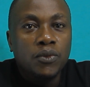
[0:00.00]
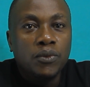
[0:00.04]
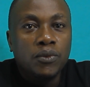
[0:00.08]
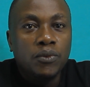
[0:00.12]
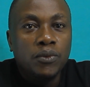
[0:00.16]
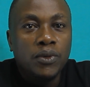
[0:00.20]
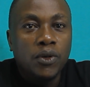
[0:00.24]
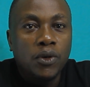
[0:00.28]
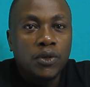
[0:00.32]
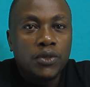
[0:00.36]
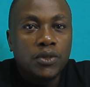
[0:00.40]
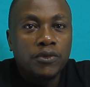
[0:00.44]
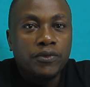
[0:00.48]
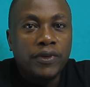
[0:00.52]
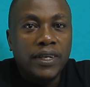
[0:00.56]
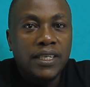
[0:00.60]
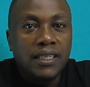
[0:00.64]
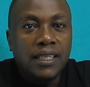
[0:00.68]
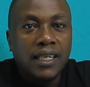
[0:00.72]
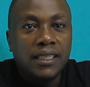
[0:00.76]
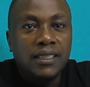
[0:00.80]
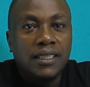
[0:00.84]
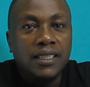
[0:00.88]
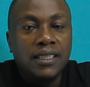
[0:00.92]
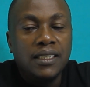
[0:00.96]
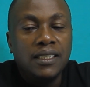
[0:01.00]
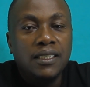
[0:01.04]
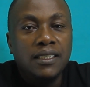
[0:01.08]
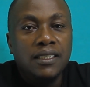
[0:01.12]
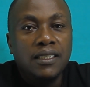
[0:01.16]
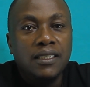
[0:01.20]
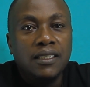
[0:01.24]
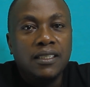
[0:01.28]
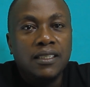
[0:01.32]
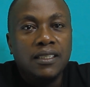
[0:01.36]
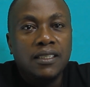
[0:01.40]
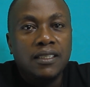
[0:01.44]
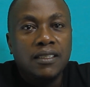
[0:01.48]
we also find that the,
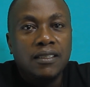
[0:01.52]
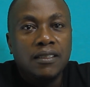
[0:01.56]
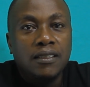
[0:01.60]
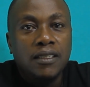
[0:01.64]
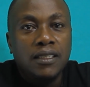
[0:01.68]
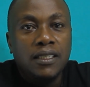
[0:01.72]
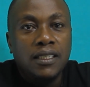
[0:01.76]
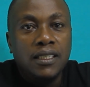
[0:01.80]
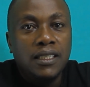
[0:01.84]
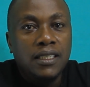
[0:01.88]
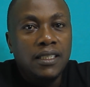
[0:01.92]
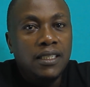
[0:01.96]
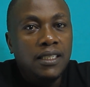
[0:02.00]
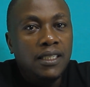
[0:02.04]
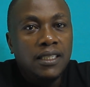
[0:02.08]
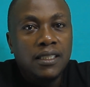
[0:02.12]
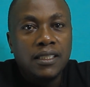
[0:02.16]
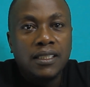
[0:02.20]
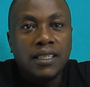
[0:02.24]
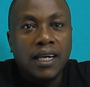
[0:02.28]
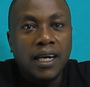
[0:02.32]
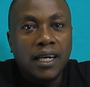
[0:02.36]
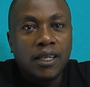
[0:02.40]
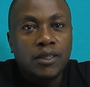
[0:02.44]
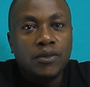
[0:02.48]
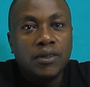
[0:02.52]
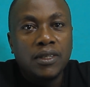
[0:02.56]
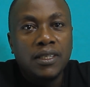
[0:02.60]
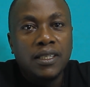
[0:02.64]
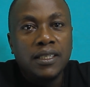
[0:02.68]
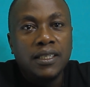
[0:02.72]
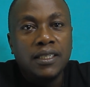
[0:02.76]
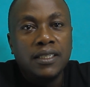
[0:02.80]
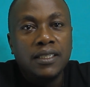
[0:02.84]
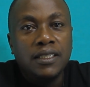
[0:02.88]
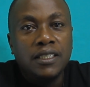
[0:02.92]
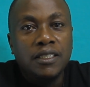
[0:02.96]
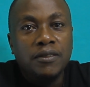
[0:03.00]
he didn't
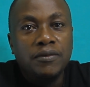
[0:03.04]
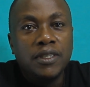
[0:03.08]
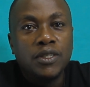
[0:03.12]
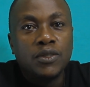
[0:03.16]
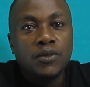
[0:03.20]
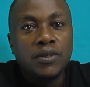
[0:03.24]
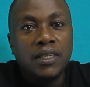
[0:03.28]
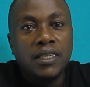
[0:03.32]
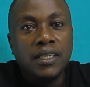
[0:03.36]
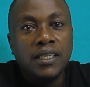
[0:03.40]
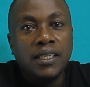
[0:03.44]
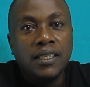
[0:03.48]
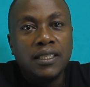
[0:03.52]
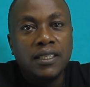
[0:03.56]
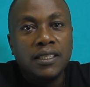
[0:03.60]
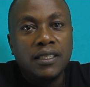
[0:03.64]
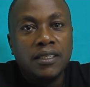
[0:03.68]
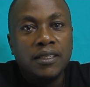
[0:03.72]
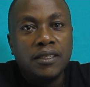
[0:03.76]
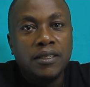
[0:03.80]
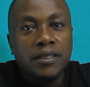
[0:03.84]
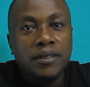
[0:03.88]
actually eventually